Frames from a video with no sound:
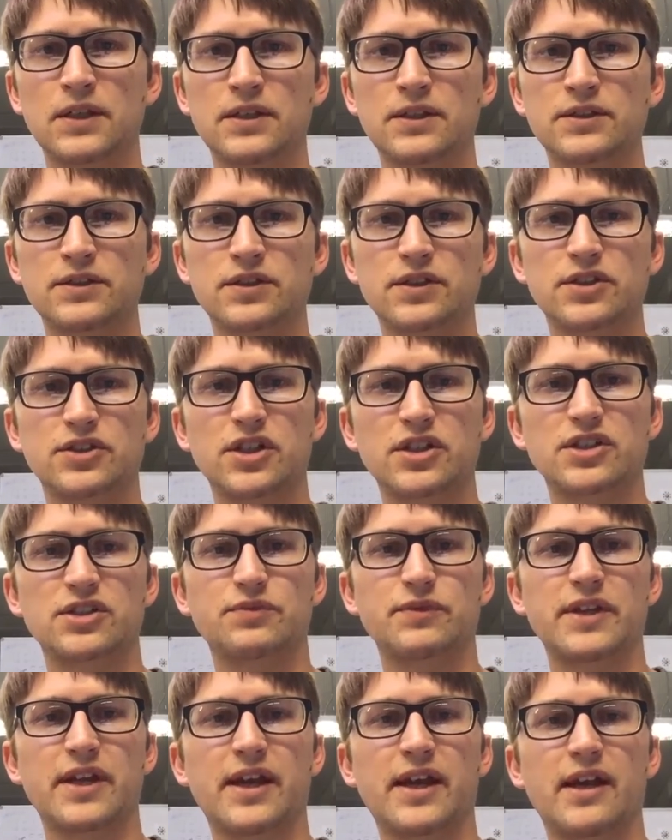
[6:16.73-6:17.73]
So the judges
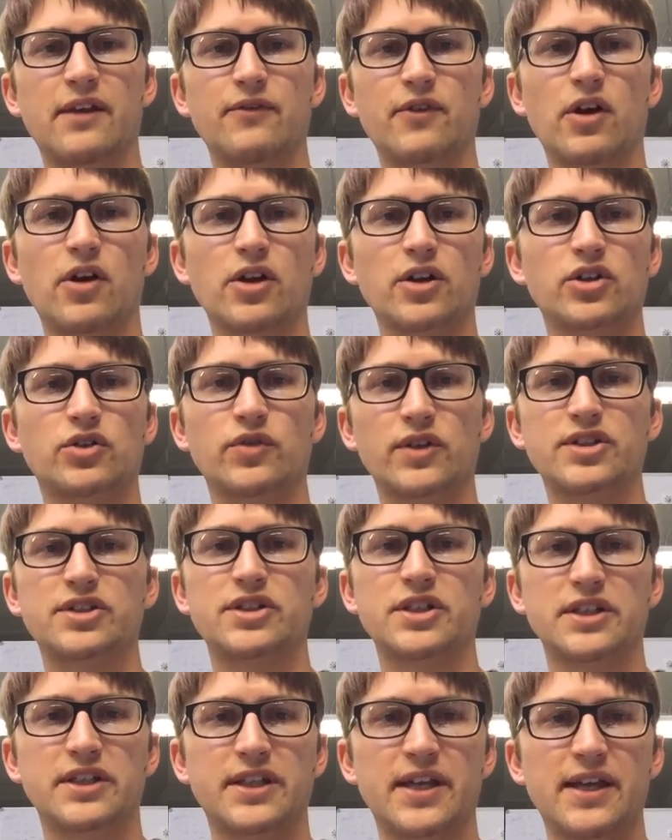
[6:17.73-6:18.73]
we have are
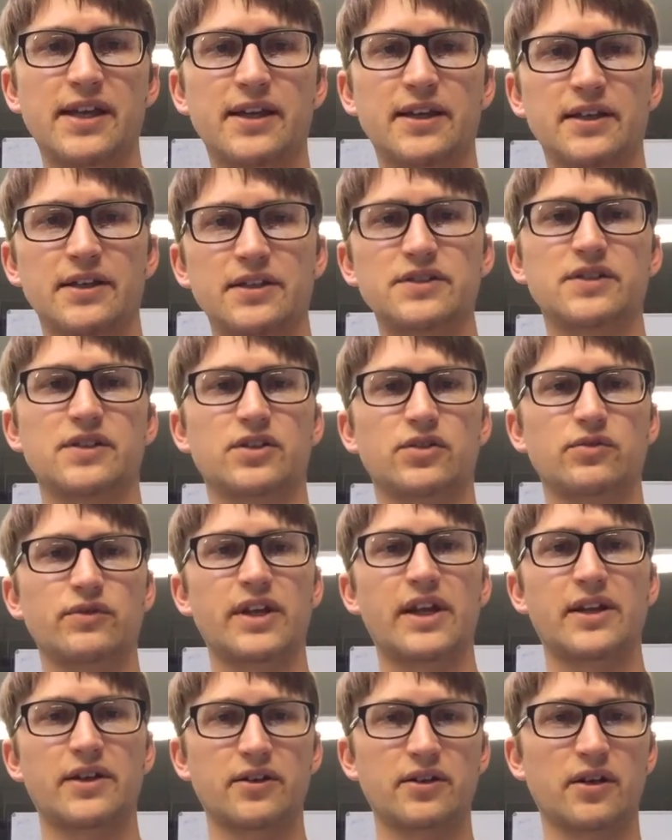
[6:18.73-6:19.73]
Christian King. He's the
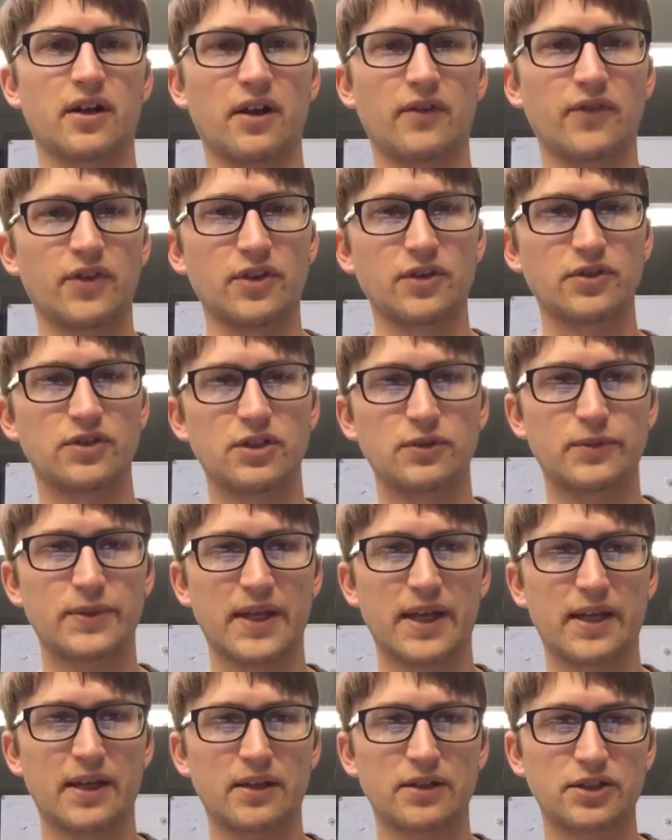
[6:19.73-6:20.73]
creator of the YouTube
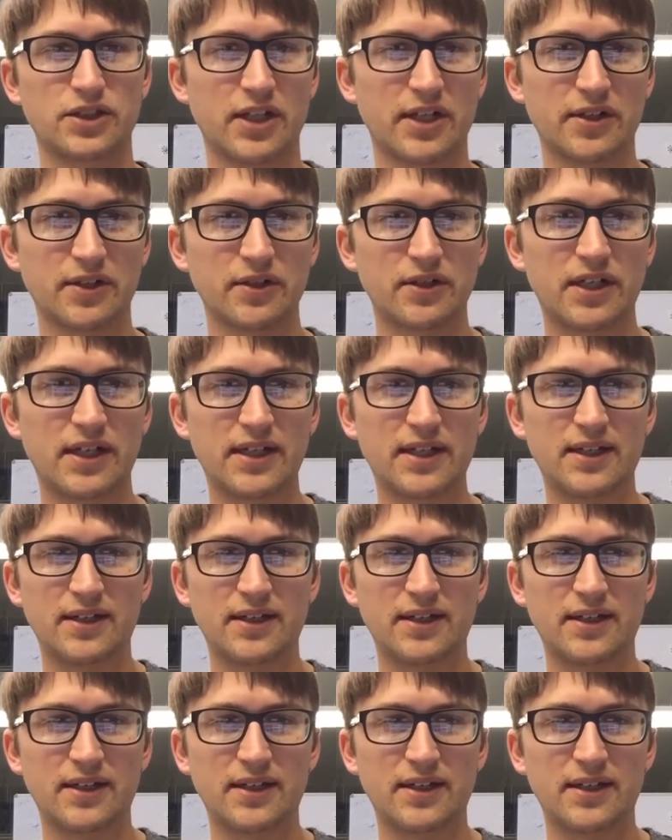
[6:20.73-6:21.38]
channel.